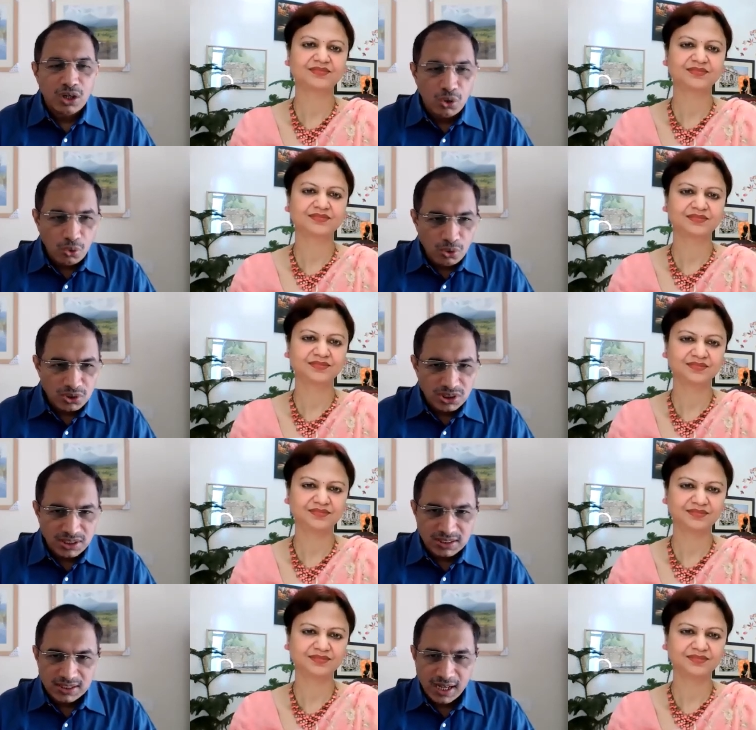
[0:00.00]
Speaker 1: Low dose CT
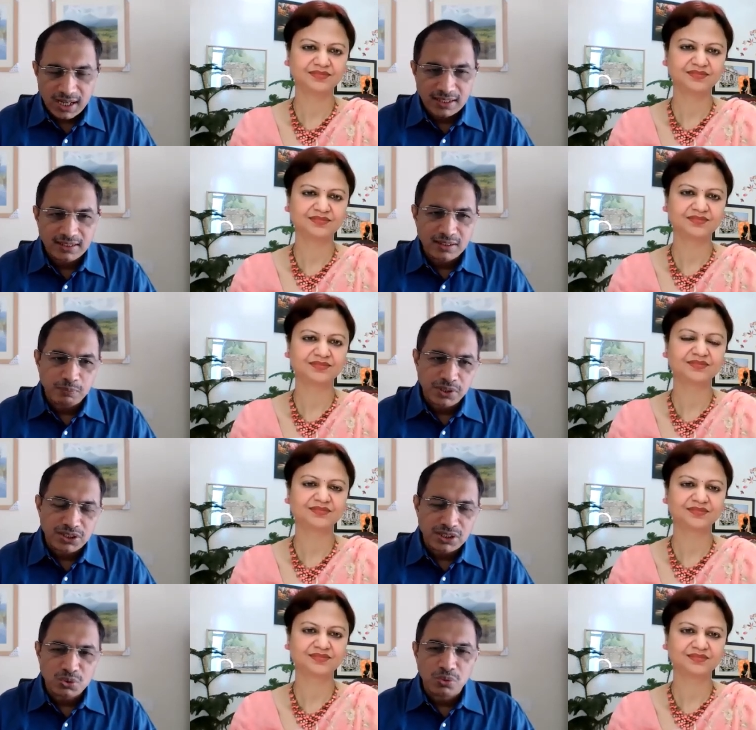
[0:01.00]
scan in the
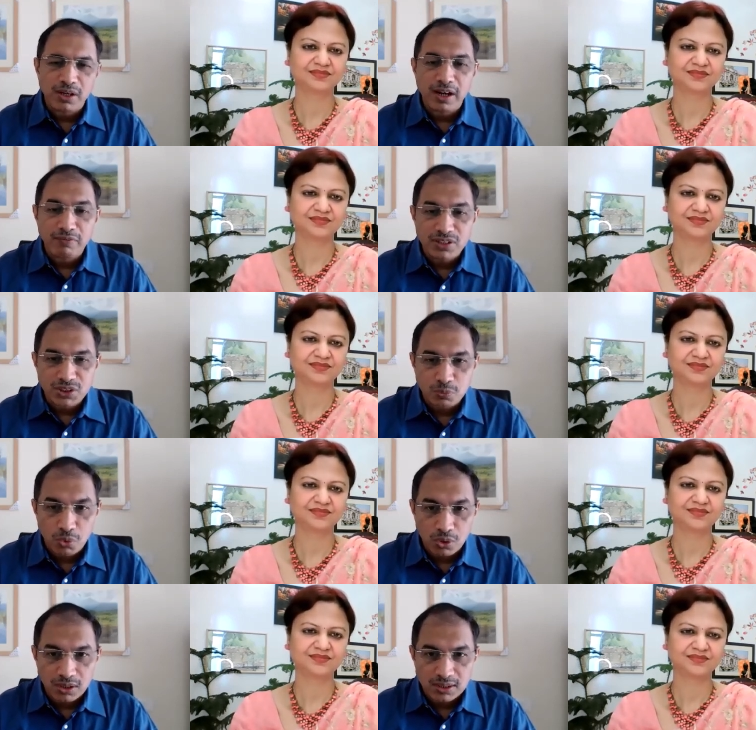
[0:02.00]
patients who are heavy
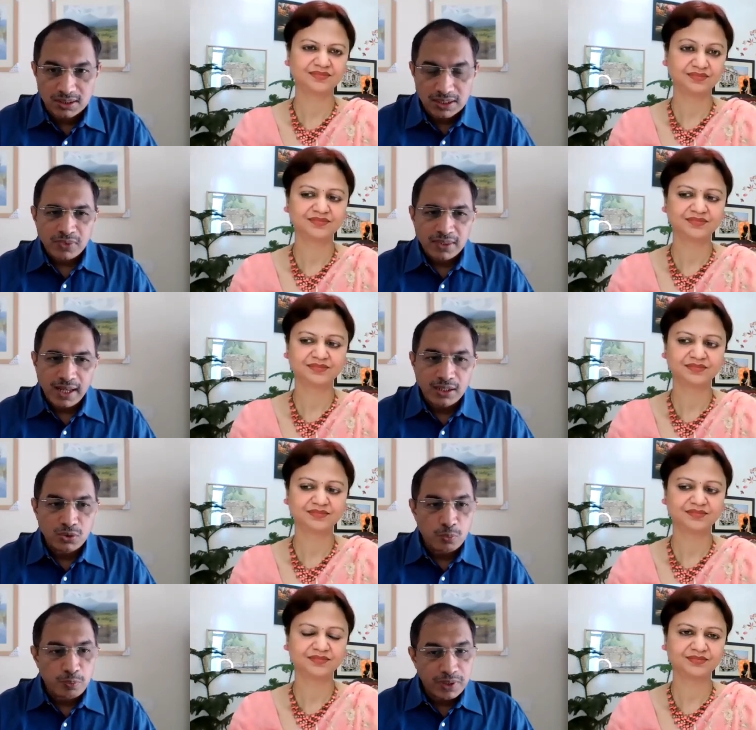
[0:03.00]
smokers. Then
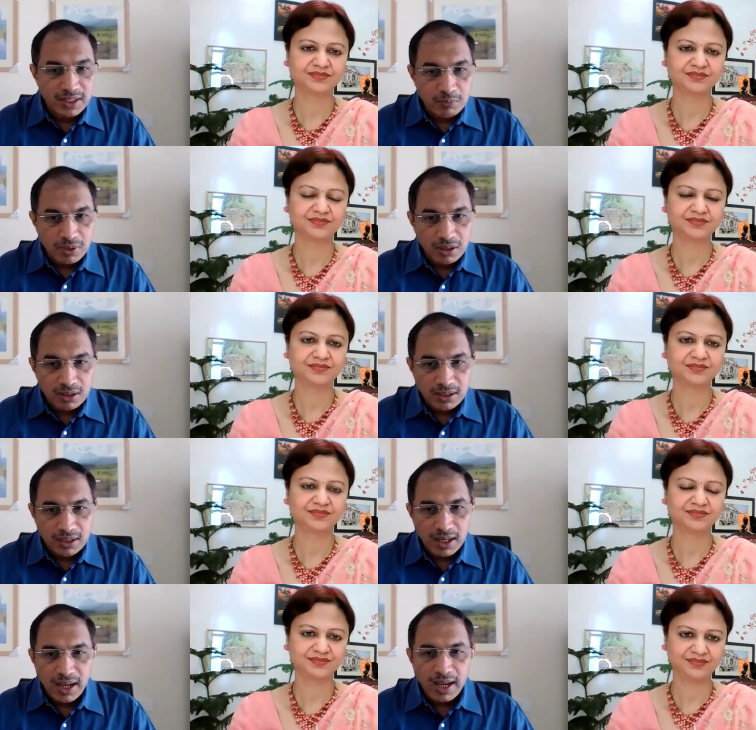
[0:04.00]
you pick them
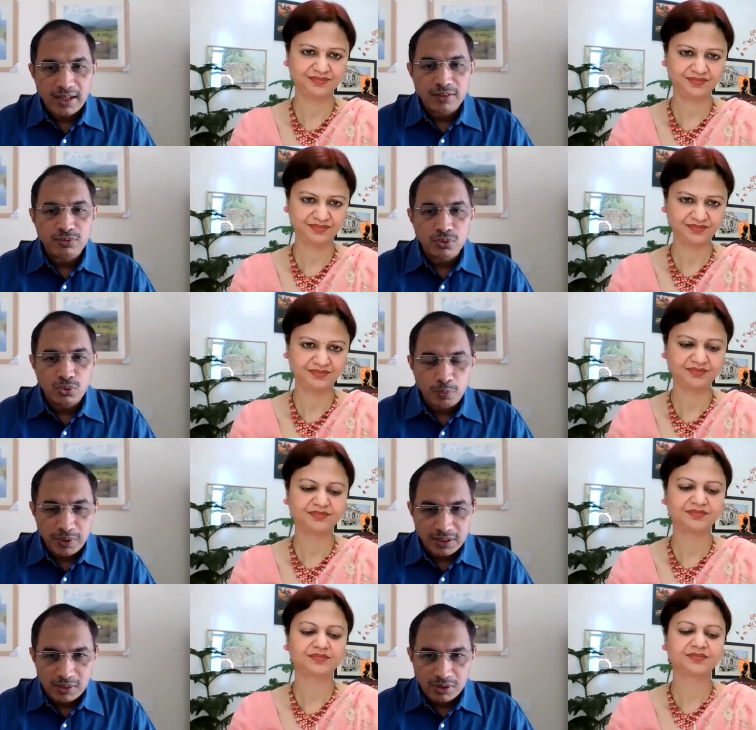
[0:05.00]
early, and if you do
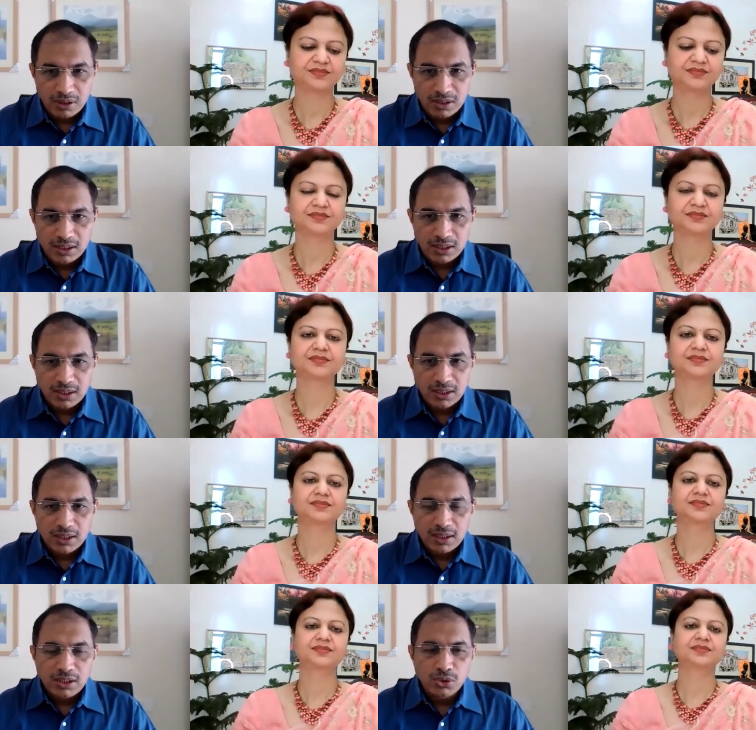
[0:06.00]
pick them early,
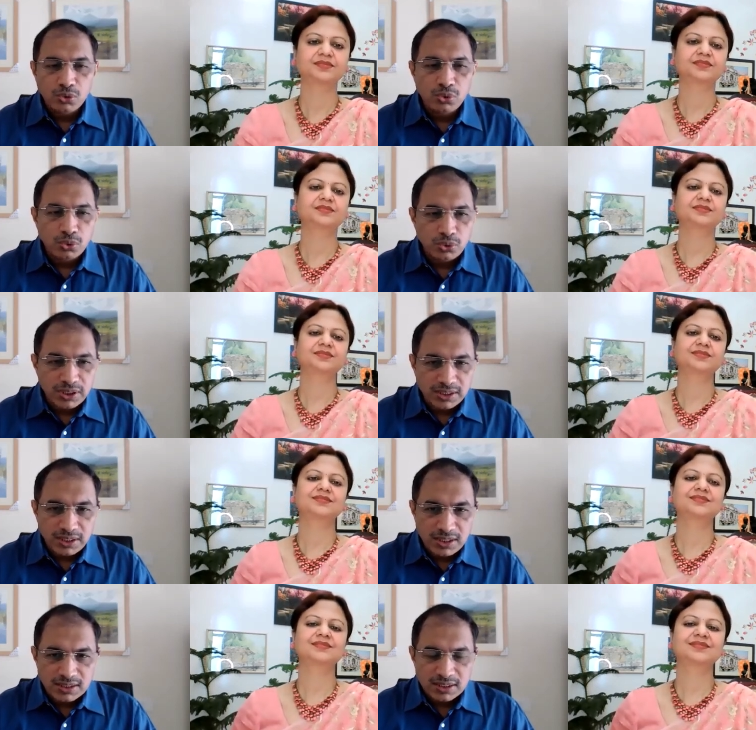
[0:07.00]
you do
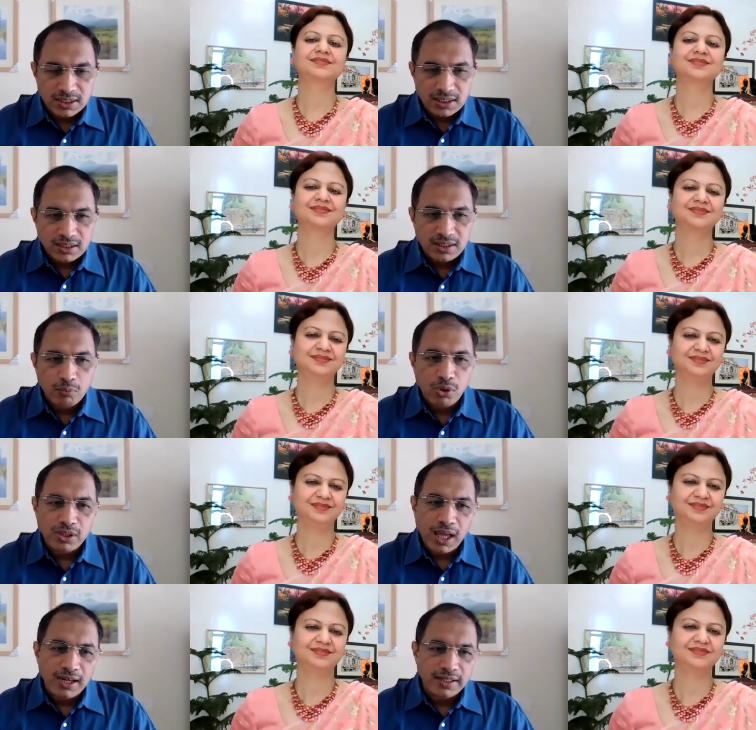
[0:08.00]
decrease the
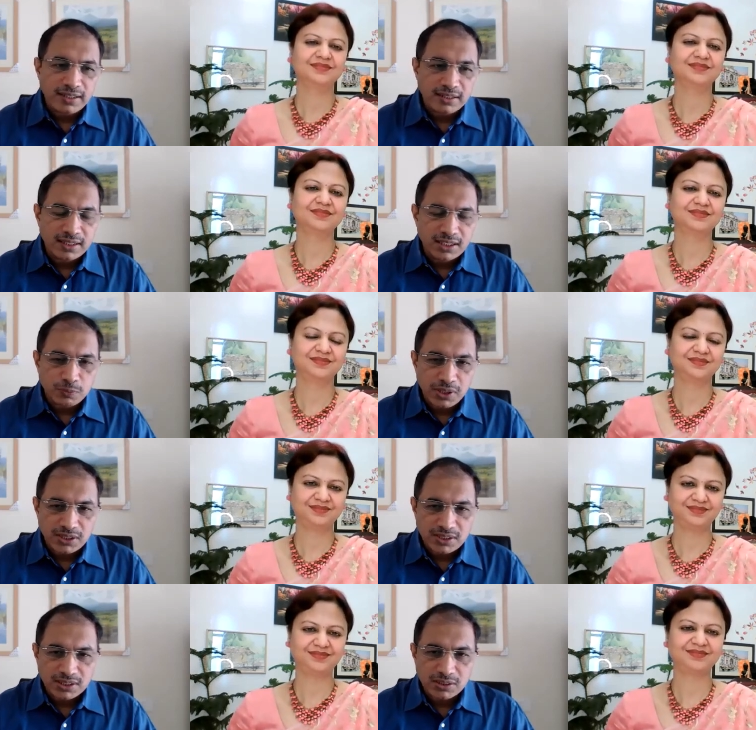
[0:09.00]
mortality in these
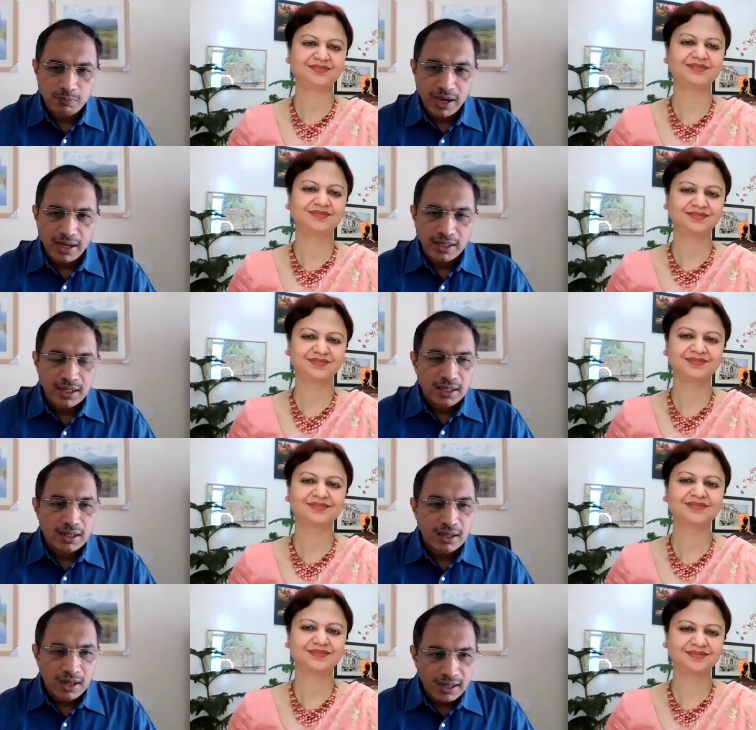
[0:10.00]
patients by
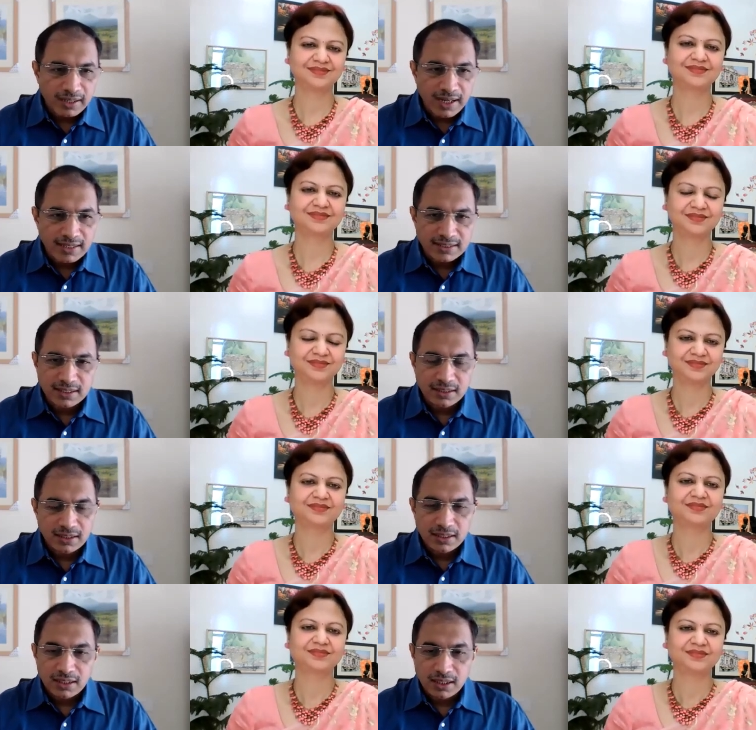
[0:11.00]
lung cancer,
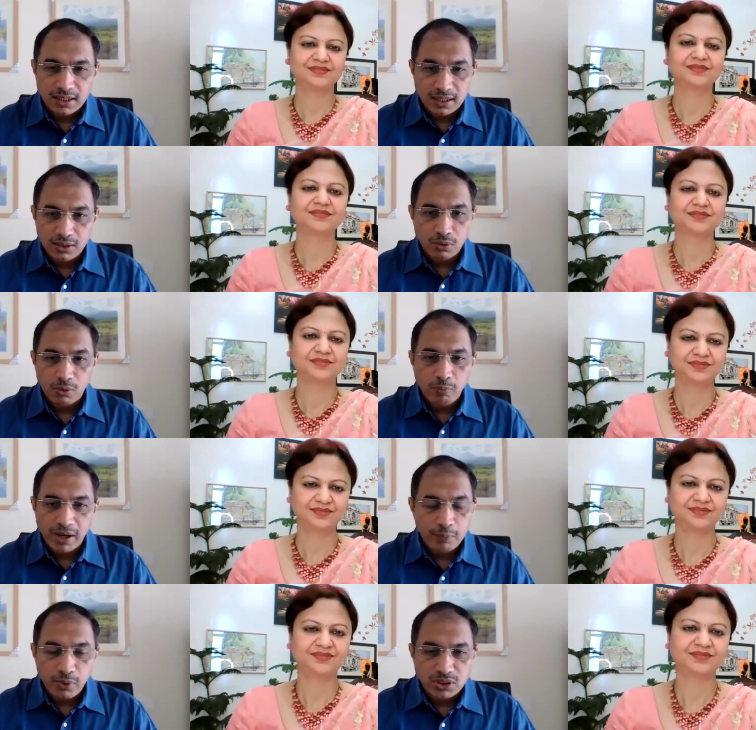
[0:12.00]
uh, you know, by
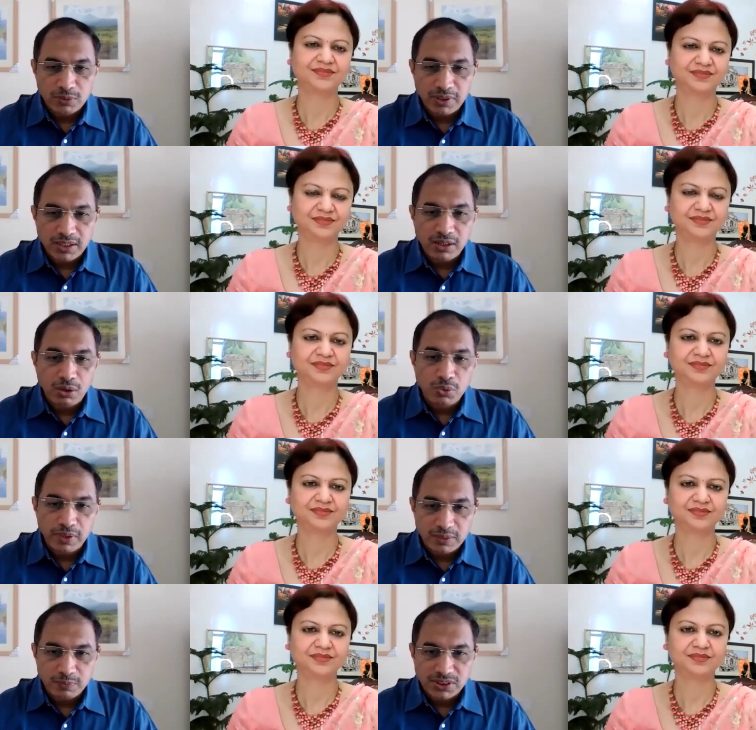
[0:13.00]
approximately around
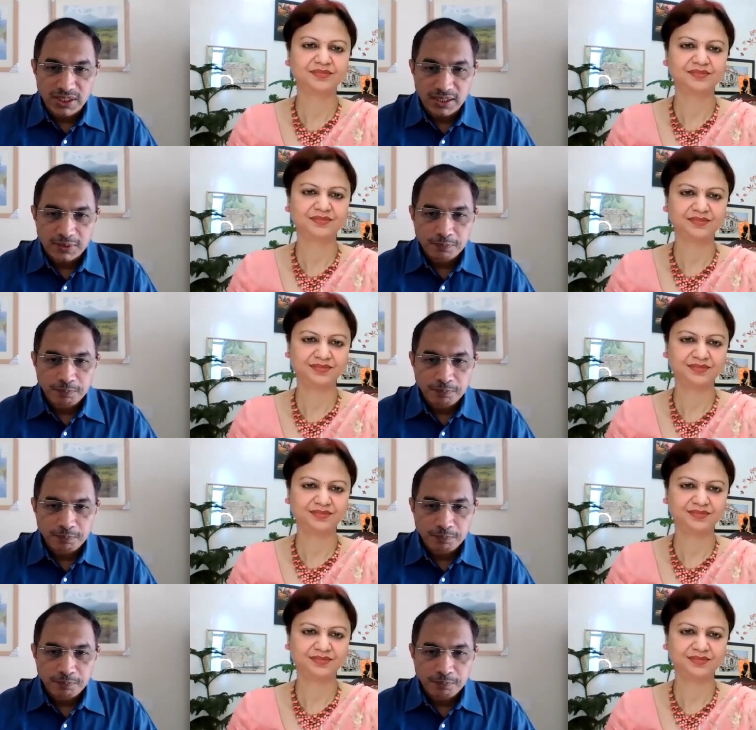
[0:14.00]
20%.